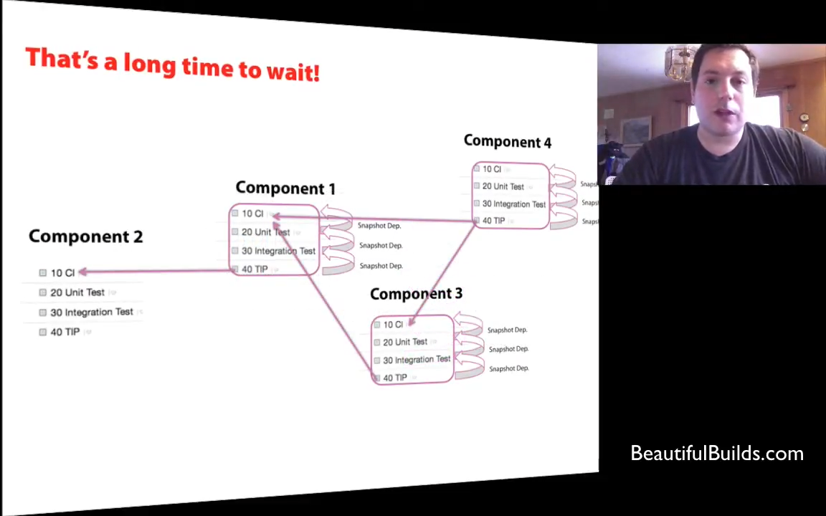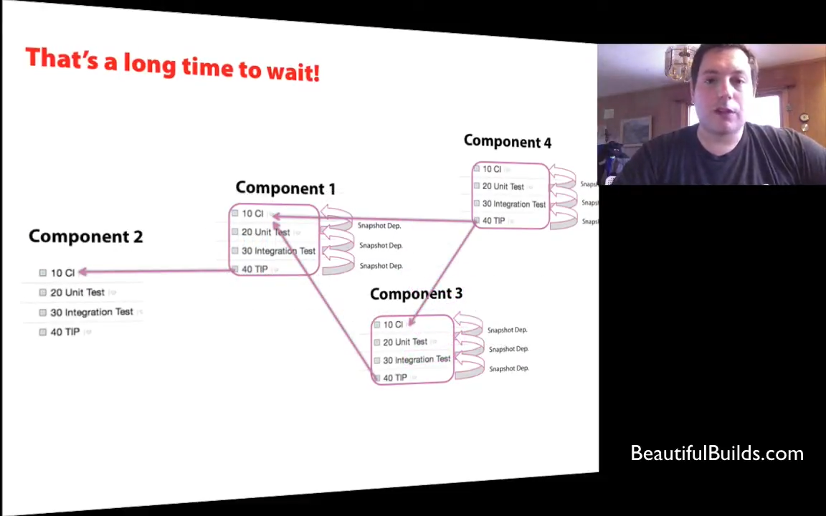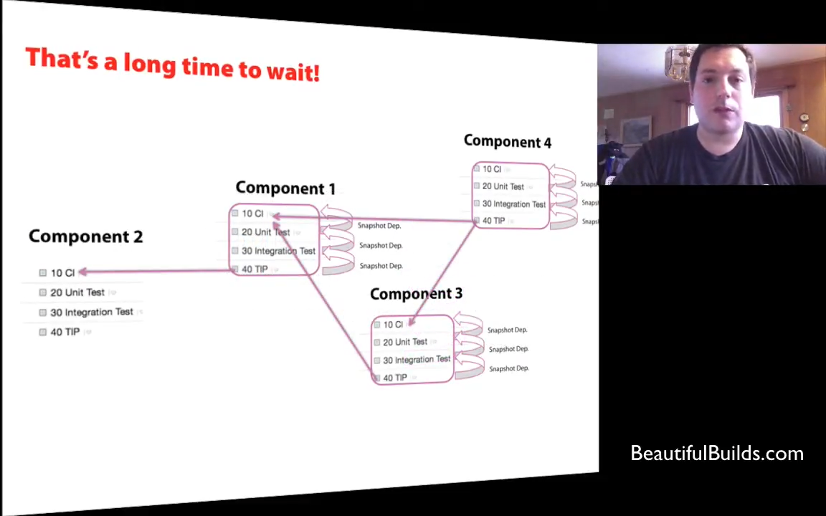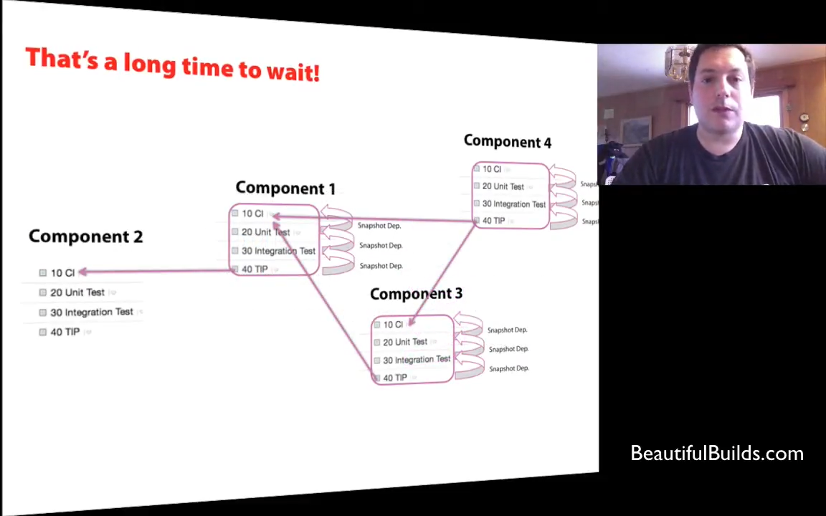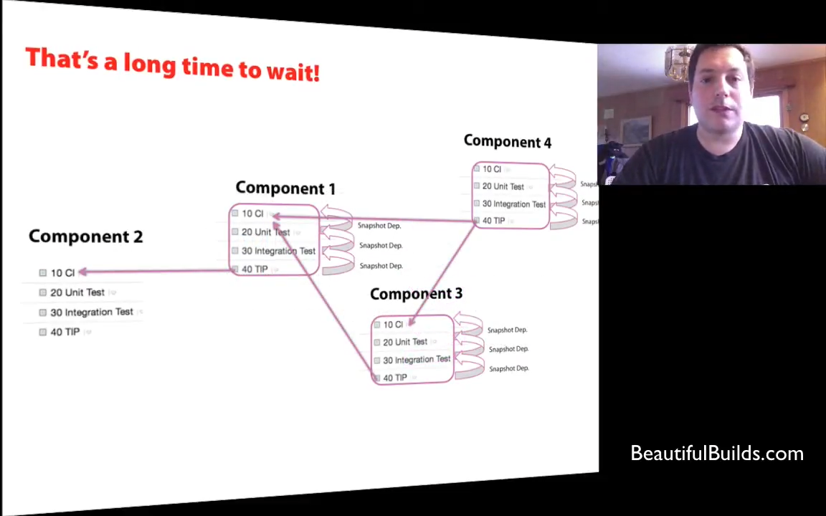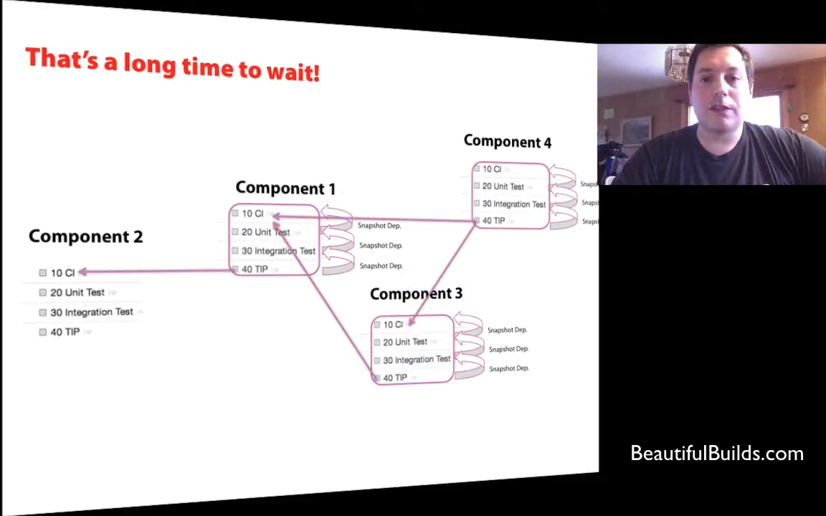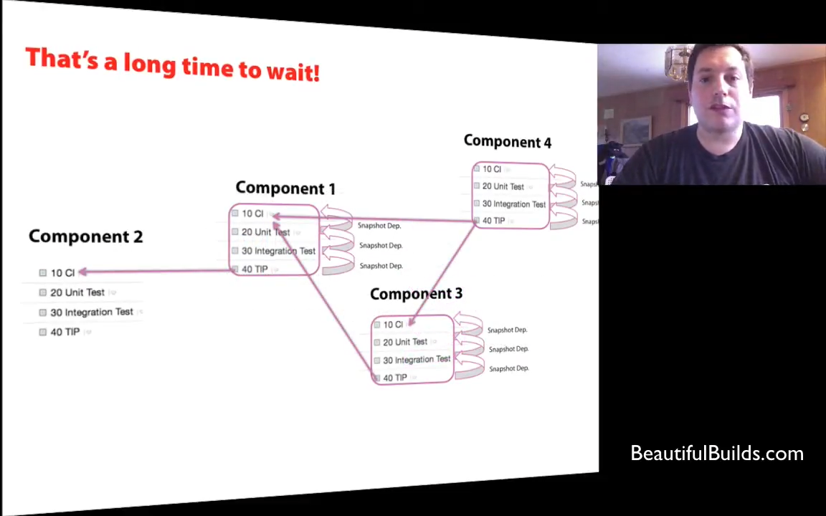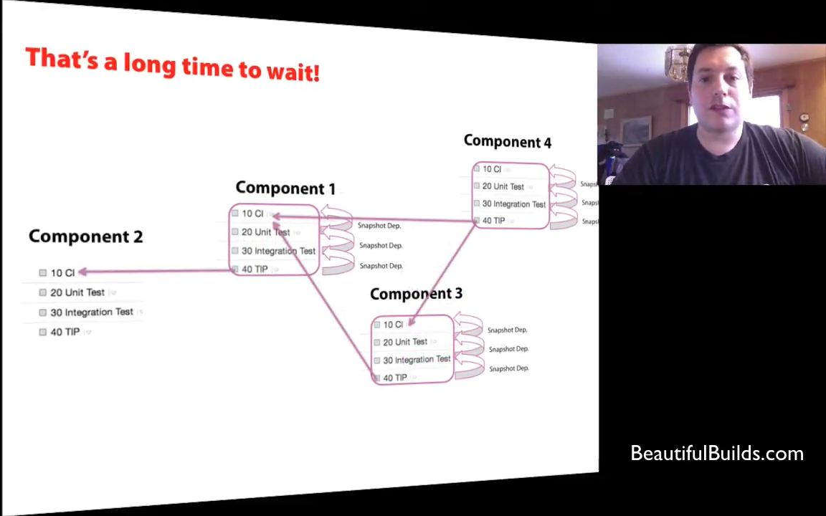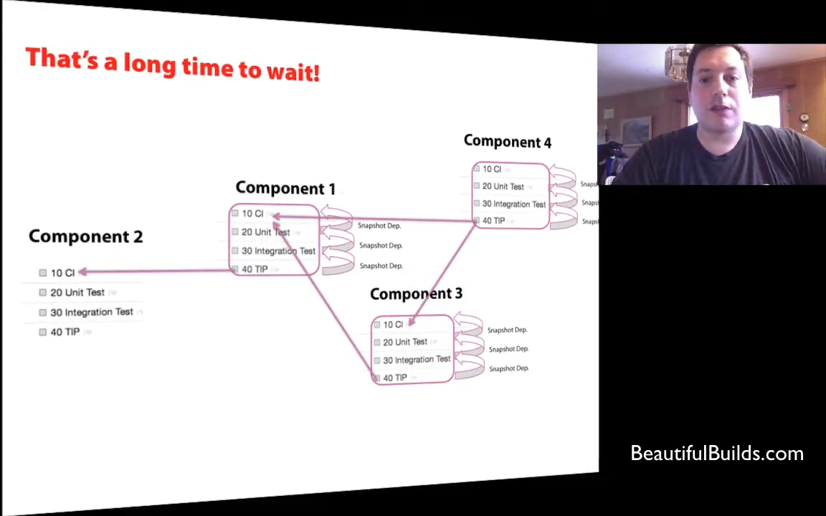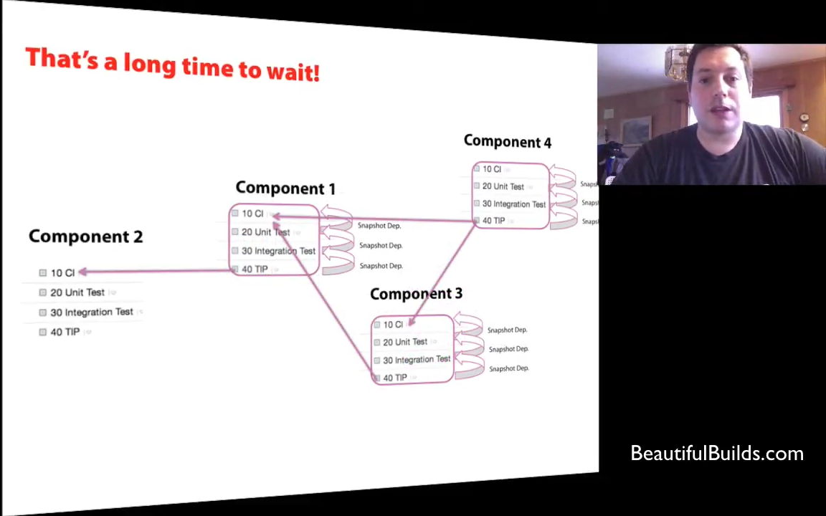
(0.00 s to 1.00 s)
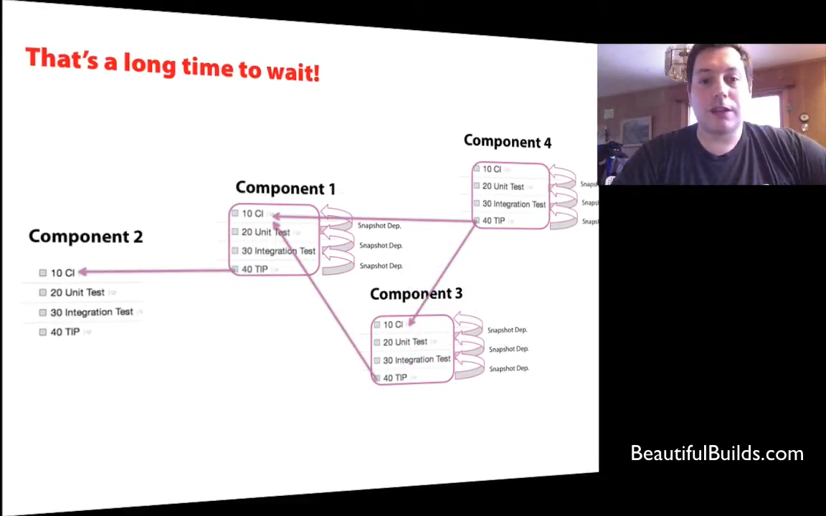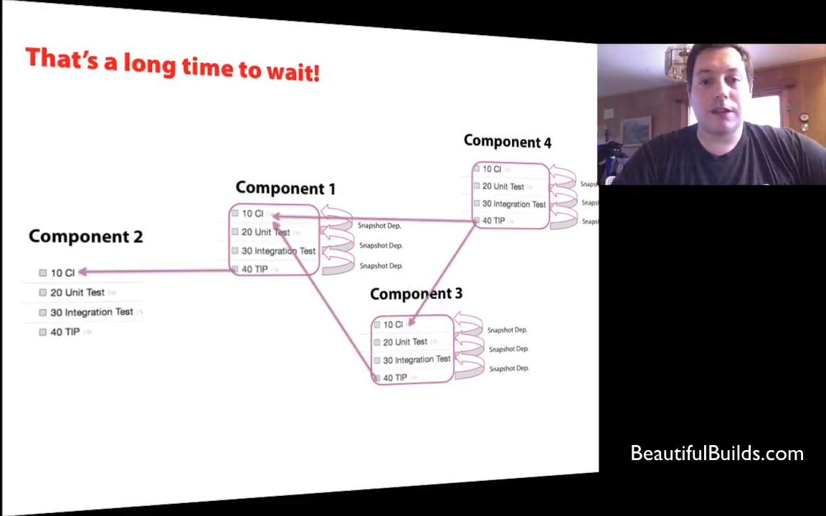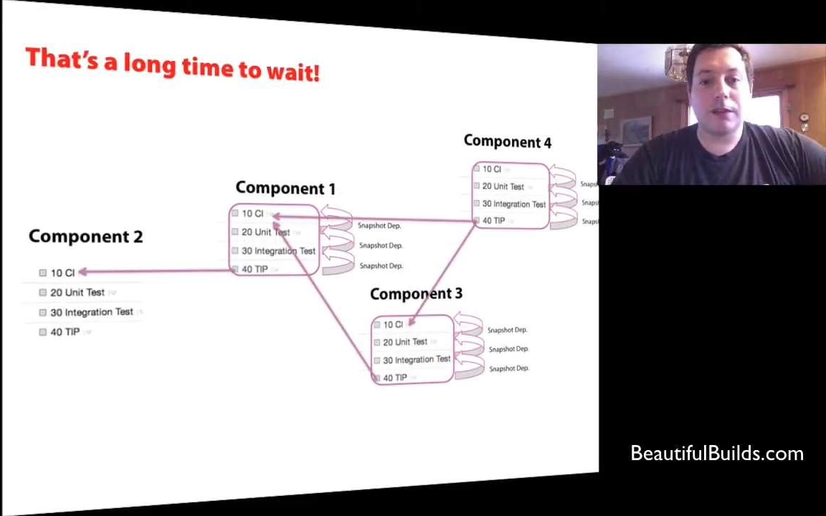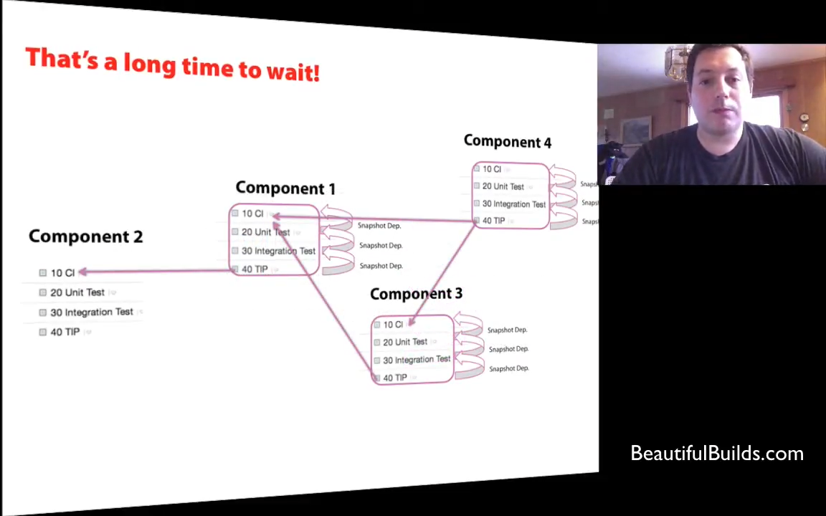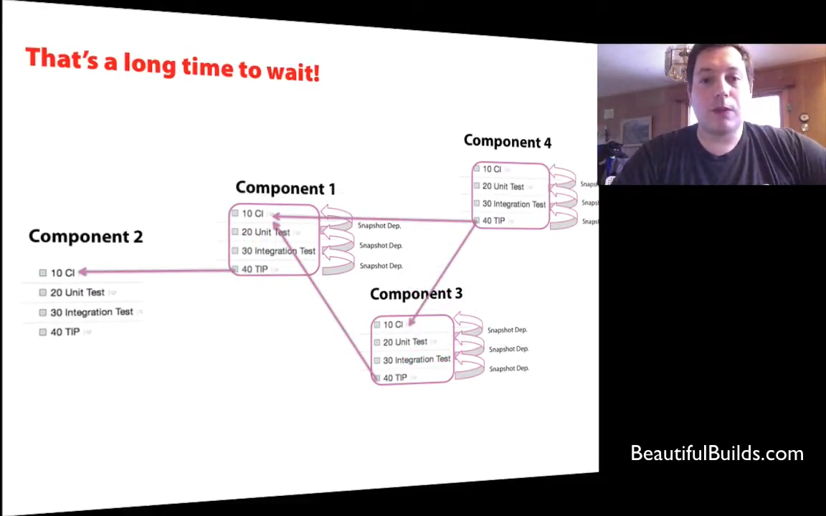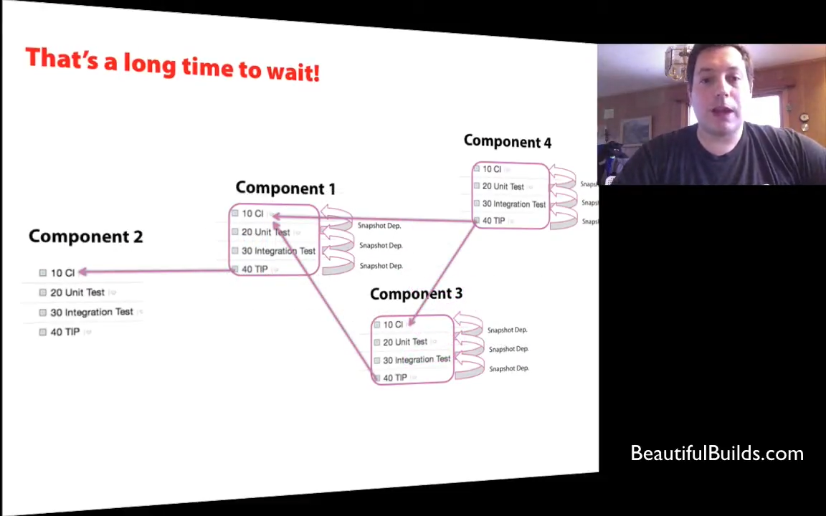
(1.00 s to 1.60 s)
So instead of just running the tip,